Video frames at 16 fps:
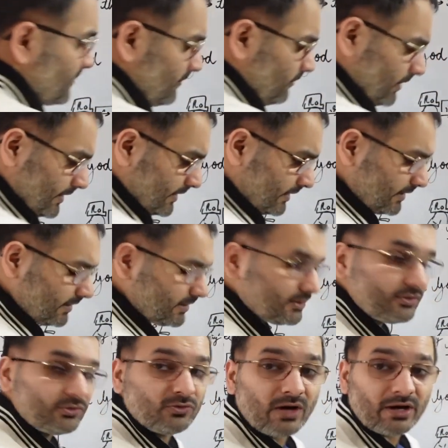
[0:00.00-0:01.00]

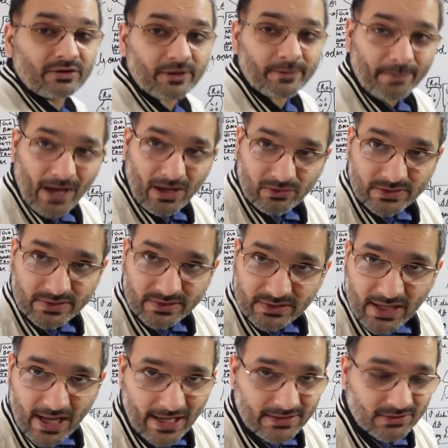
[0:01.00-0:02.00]
wanted 200 pounds
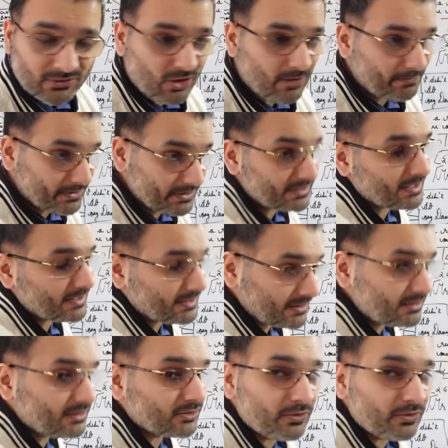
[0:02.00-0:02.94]
as compensation.